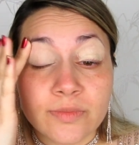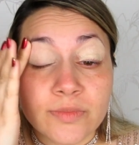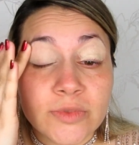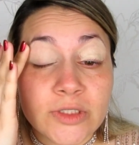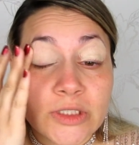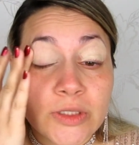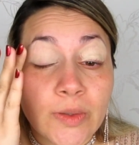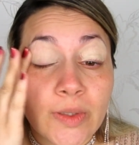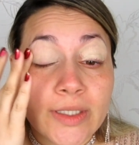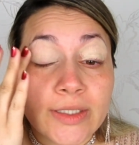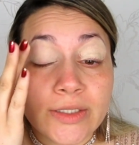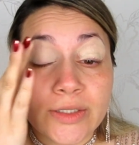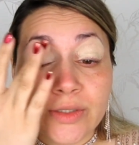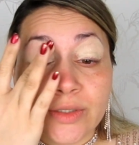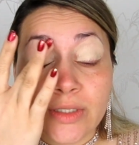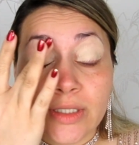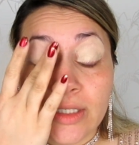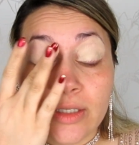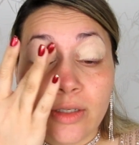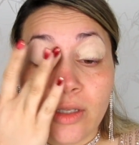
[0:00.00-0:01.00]
So I
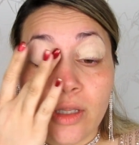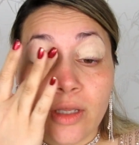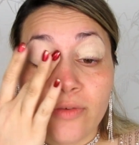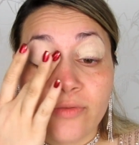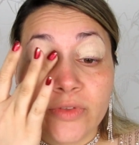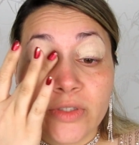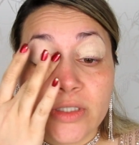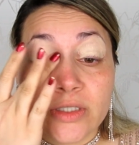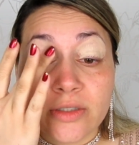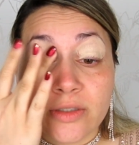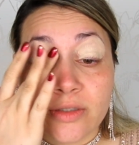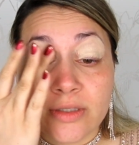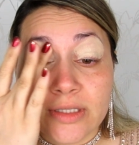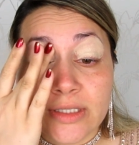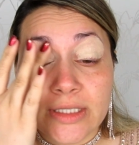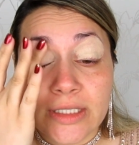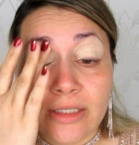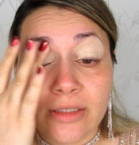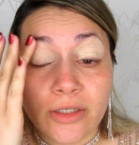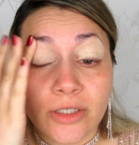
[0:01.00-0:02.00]
do love this
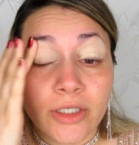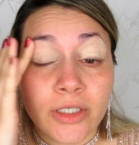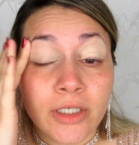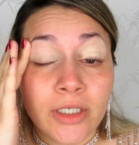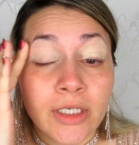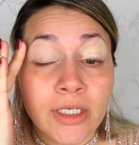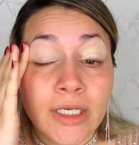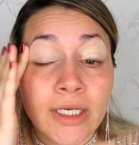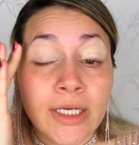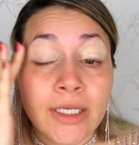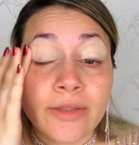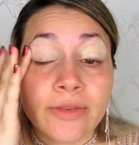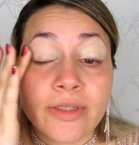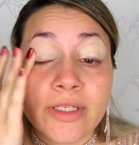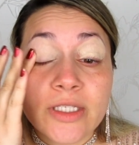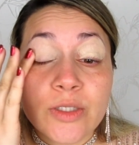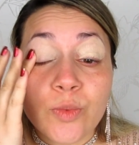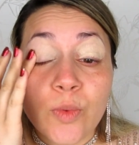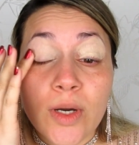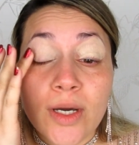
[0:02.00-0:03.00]
concealer.
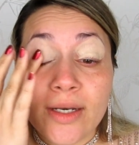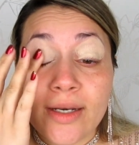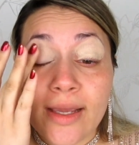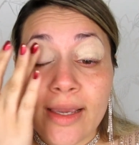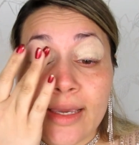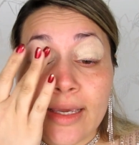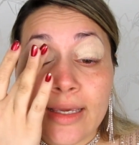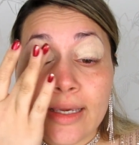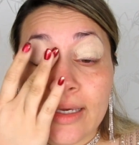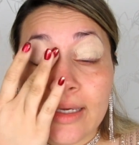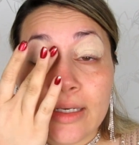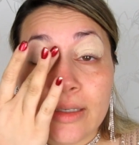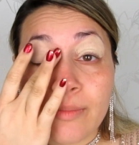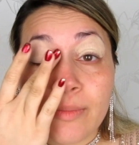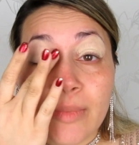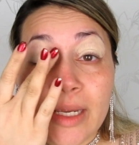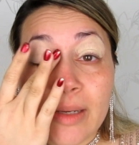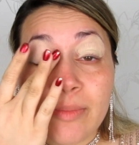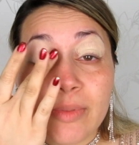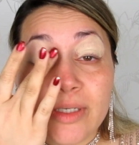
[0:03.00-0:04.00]
This one and
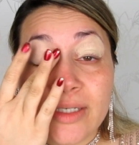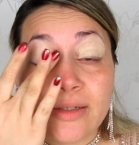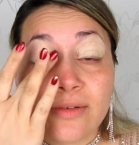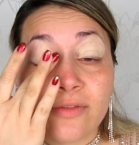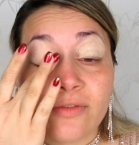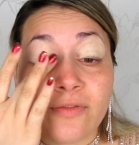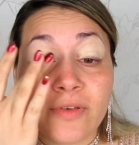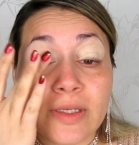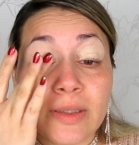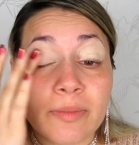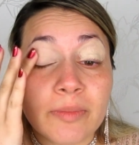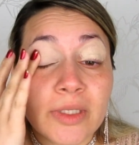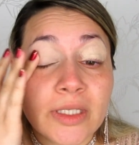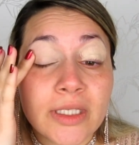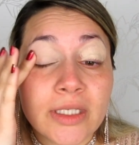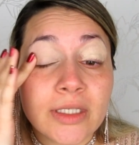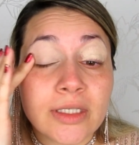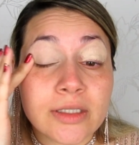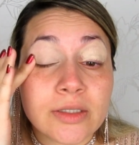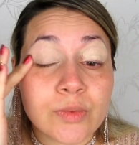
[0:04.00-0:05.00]
Maybelline Fit
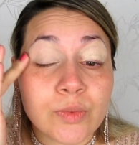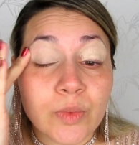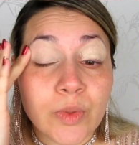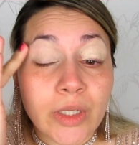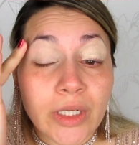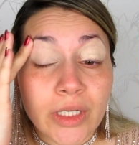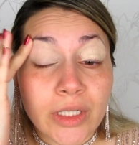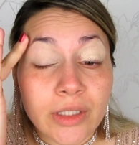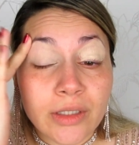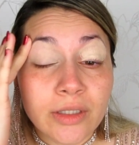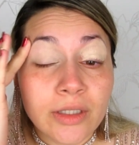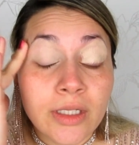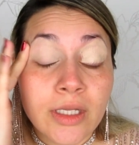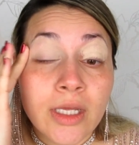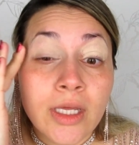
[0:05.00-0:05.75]
Me as well.